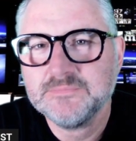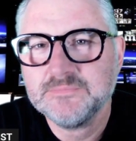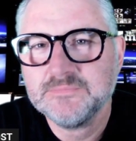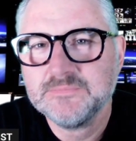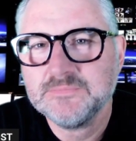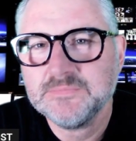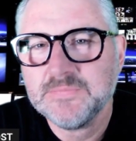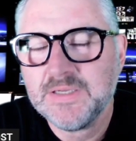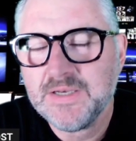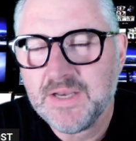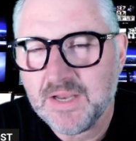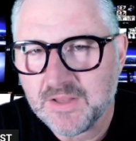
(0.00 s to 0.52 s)

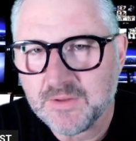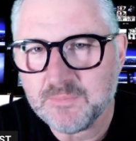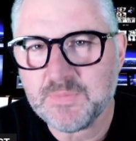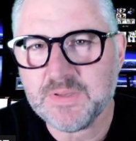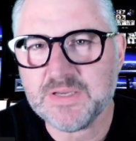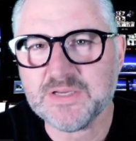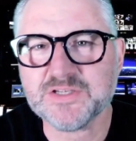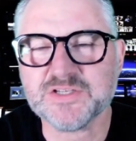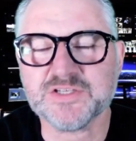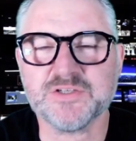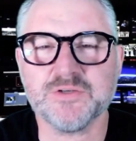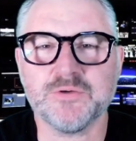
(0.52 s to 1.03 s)
another big
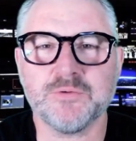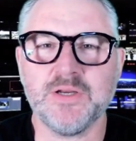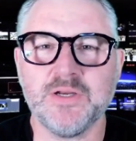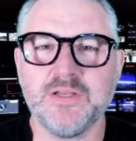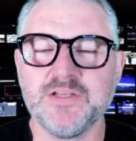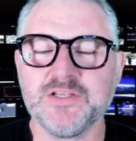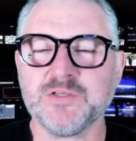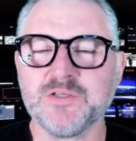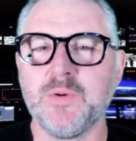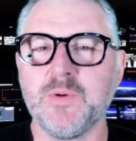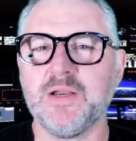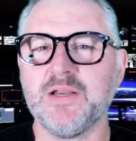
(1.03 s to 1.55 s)
story, and
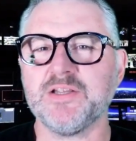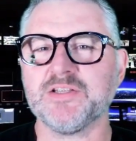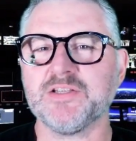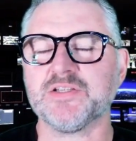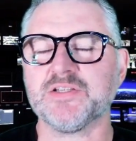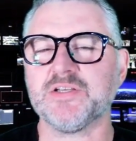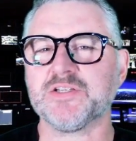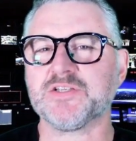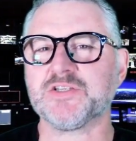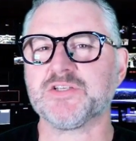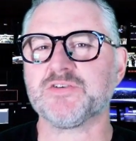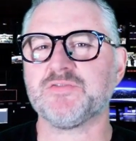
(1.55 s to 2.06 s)
this one is an
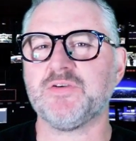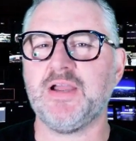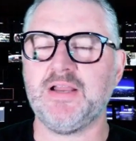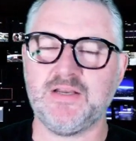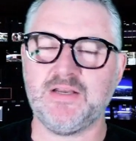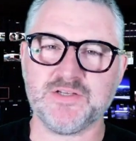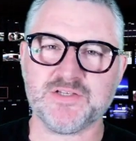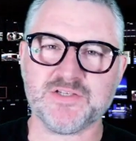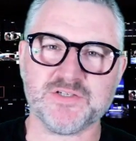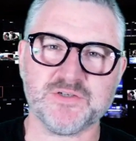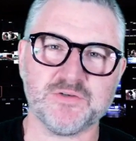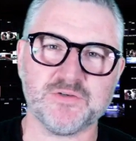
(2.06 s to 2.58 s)

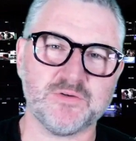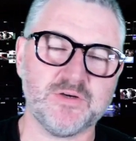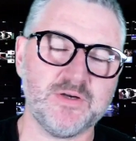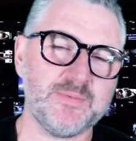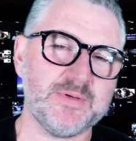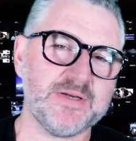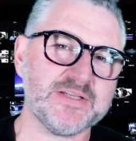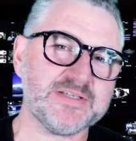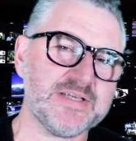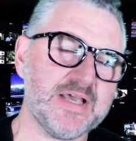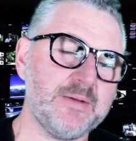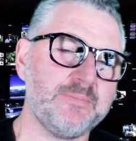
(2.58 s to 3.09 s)
Australian story, but
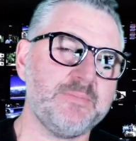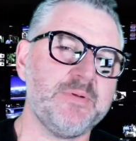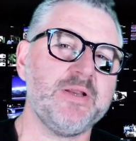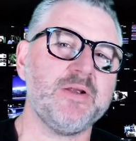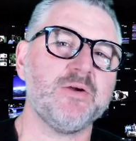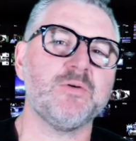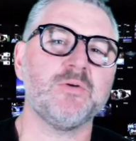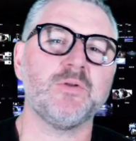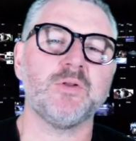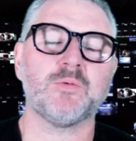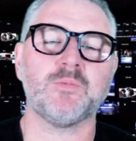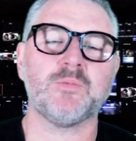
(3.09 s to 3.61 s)
it's happening
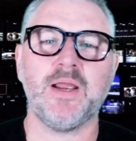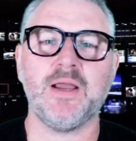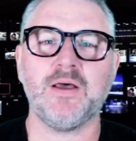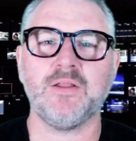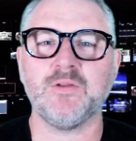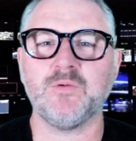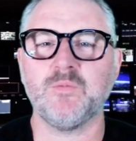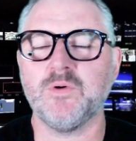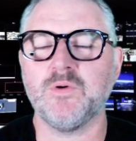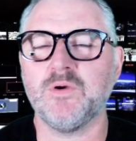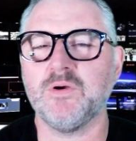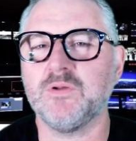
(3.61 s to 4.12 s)
all around
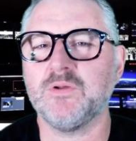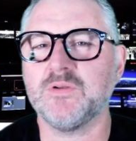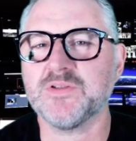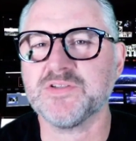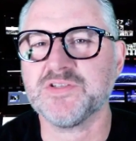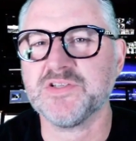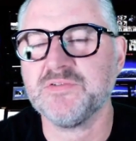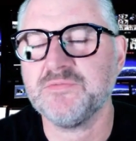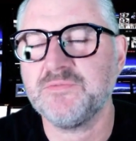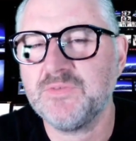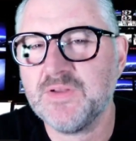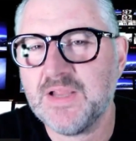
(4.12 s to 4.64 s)
the world as
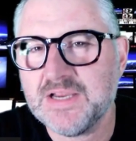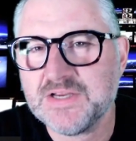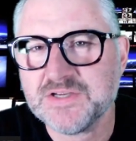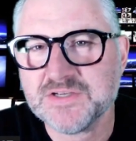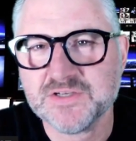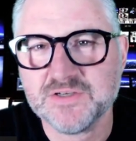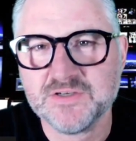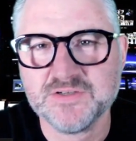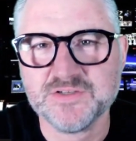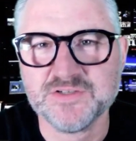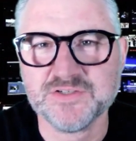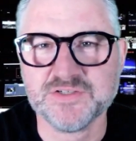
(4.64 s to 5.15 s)

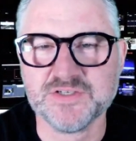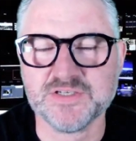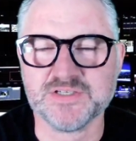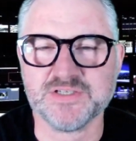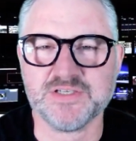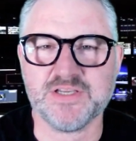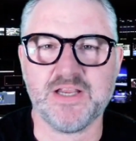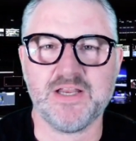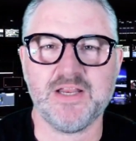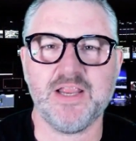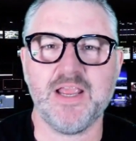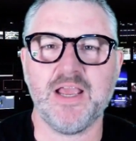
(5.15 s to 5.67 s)
inflation is just
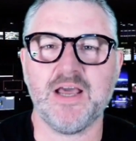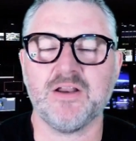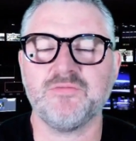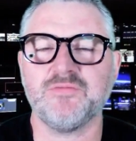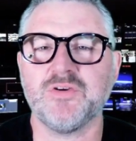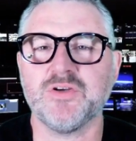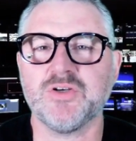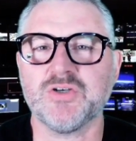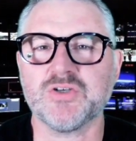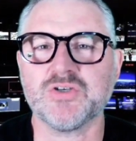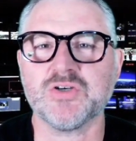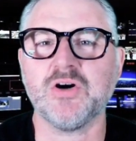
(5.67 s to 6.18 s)
getting out of
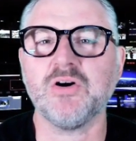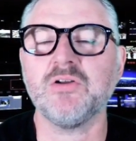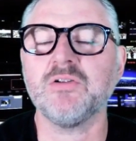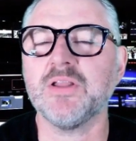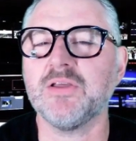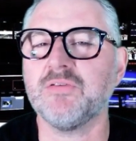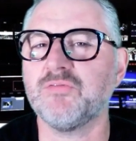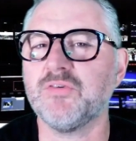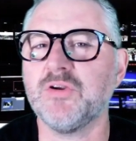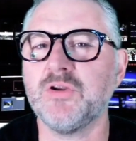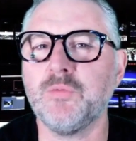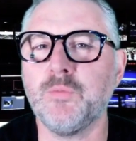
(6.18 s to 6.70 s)
control
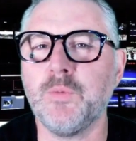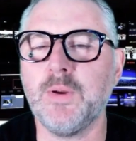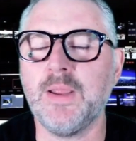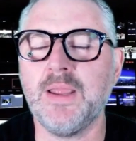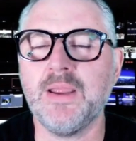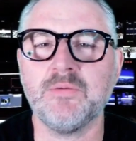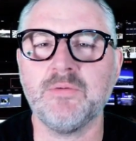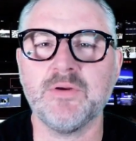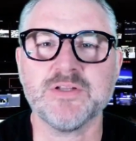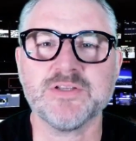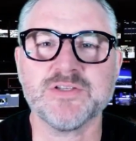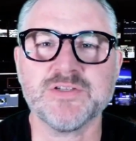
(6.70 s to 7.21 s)

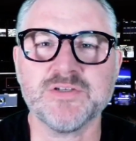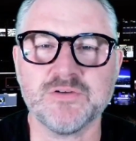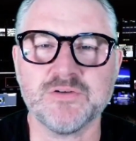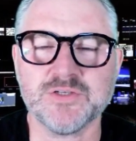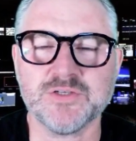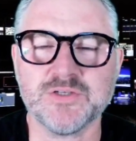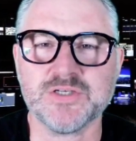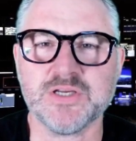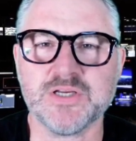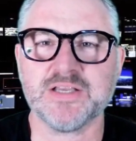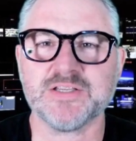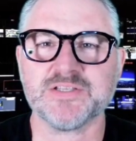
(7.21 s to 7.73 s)
everywhere. And it's not
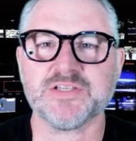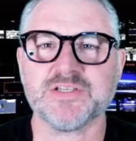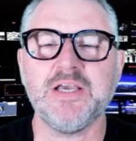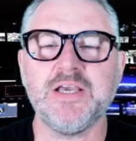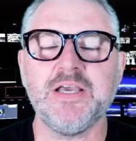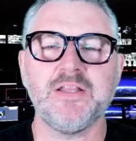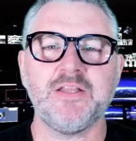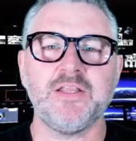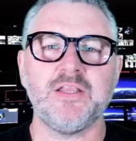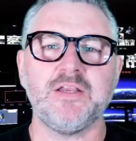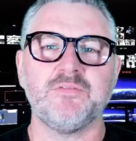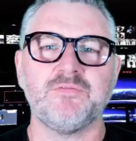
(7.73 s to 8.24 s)
just
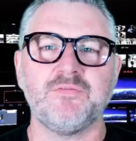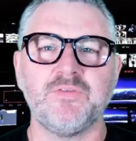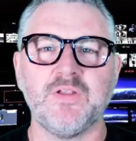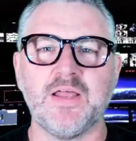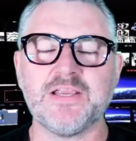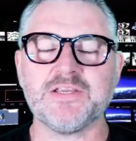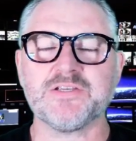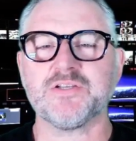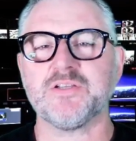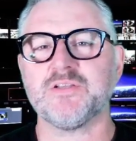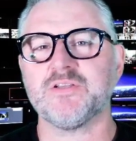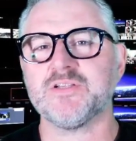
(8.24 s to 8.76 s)
the
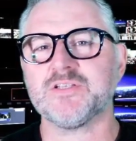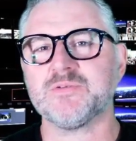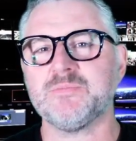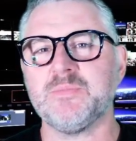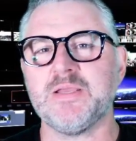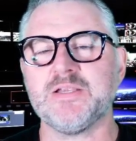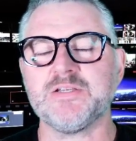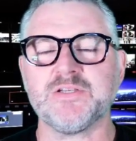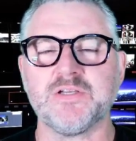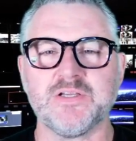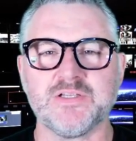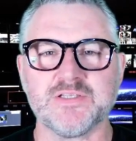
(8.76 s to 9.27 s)
inflation that's
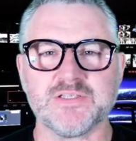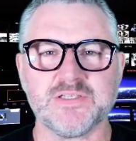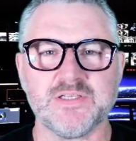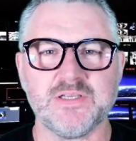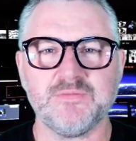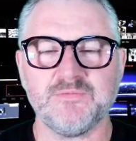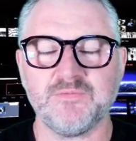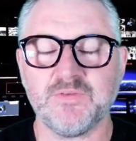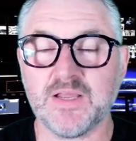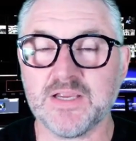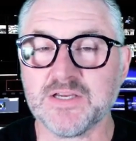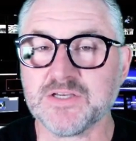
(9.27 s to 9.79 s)
measured, it's the
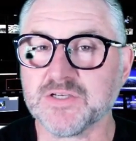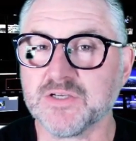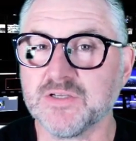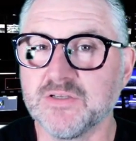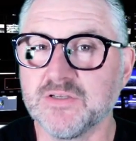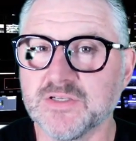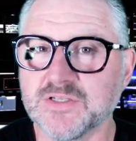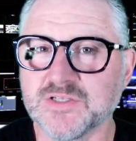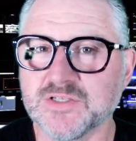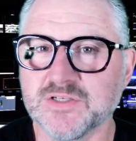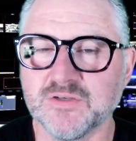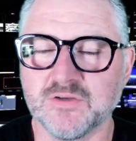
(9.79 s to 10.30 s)
inflation
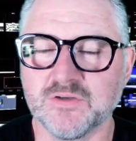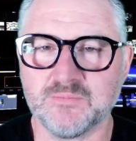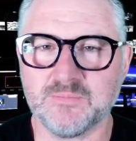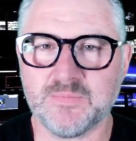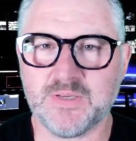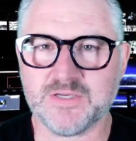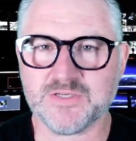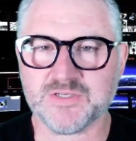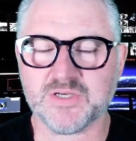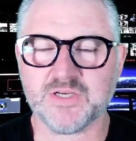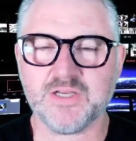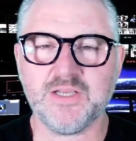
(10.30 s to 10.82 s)
that's not
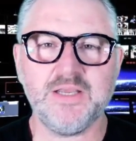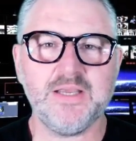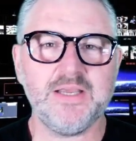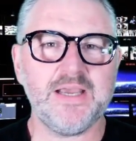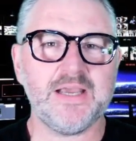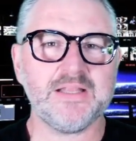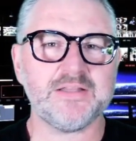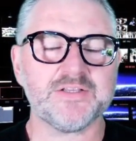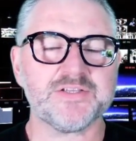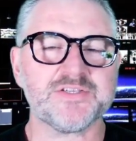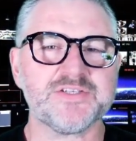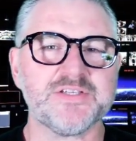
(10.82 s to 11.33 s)
measured.
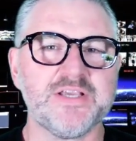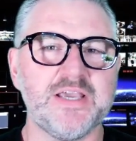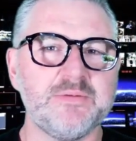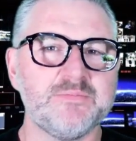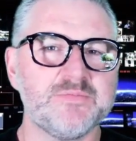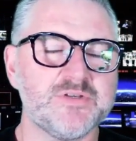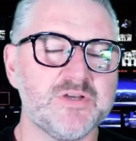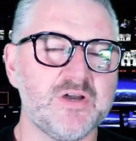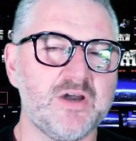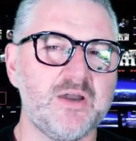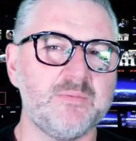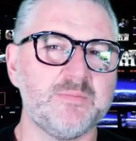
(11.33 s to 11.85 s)
At the same
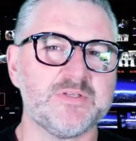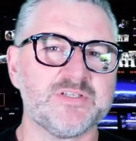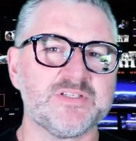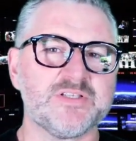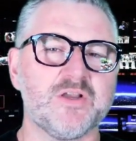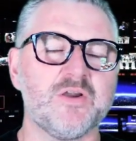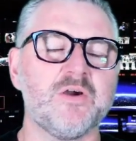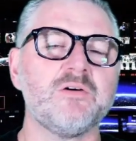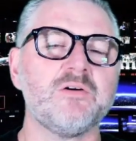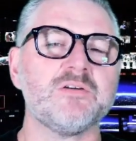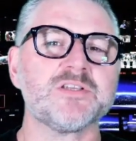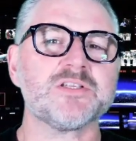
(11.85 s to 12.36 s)
time, it's the
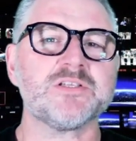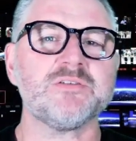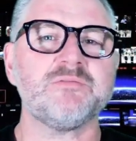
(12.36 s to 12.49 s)
cost of